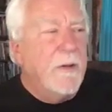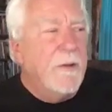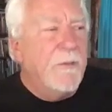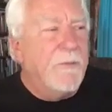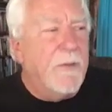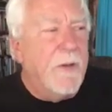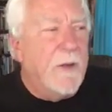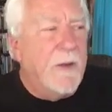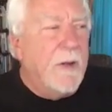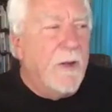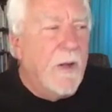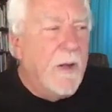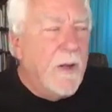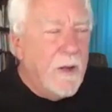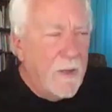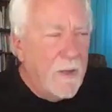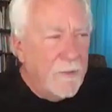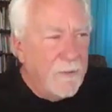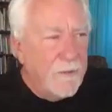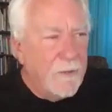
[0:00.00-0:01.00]

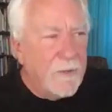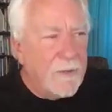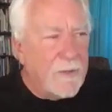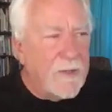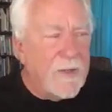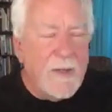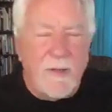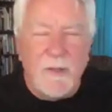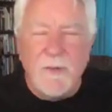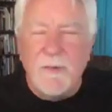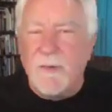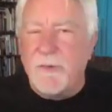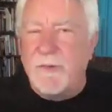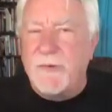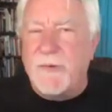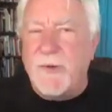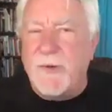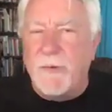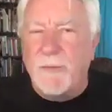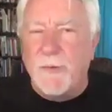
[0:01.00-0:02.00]
the kings of
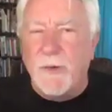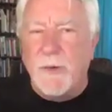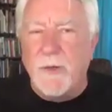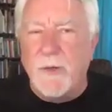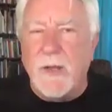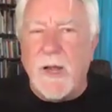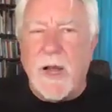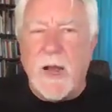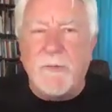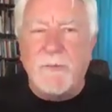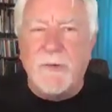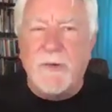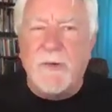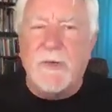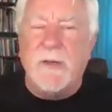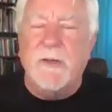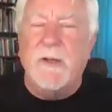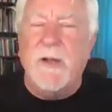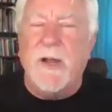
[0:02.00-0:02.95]
several African